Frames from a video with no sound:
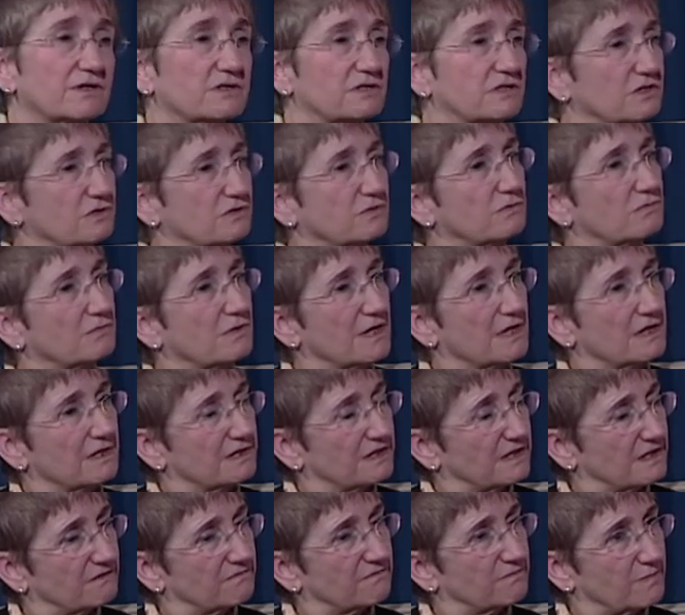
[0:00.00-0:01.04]
Do you
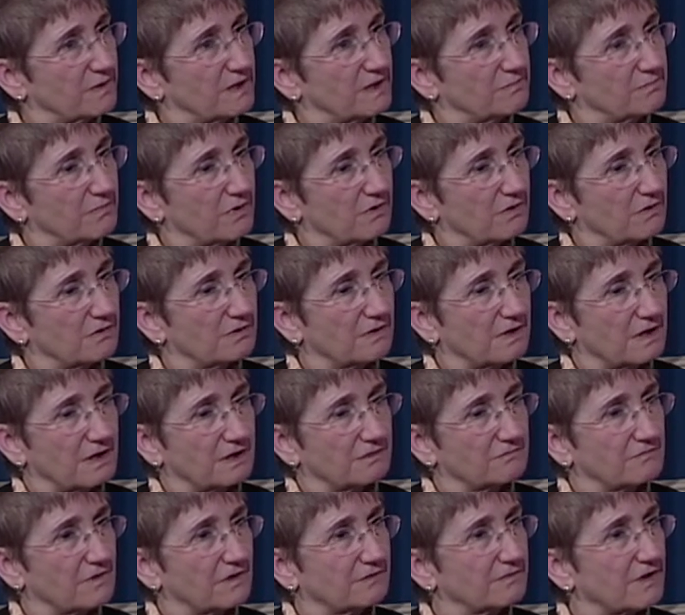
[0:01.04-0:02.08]
give people
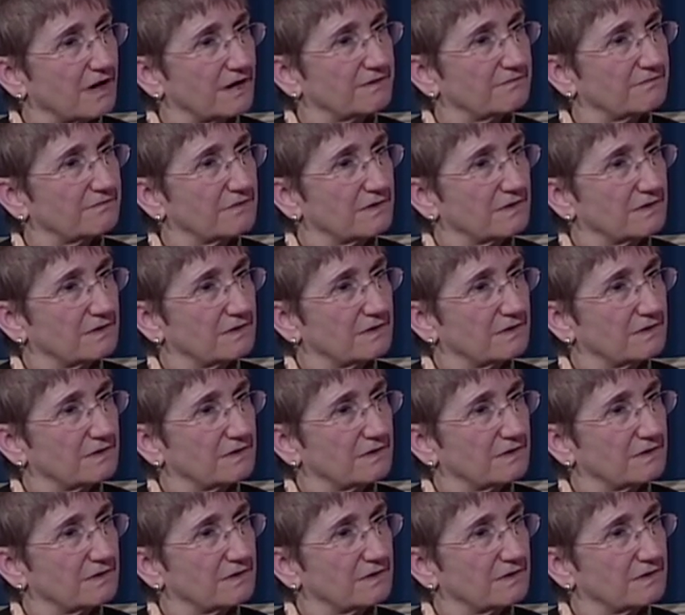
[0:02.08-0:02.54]
a lot of,